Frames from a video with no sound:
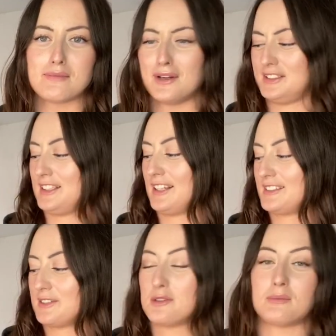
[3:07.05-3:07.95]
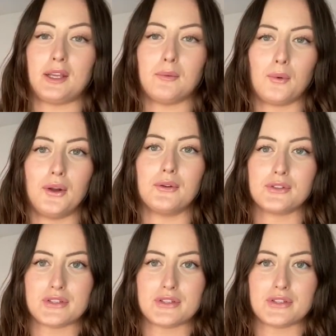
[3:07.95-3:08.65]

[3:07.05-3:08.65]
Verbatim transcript: Most things are normally £1 or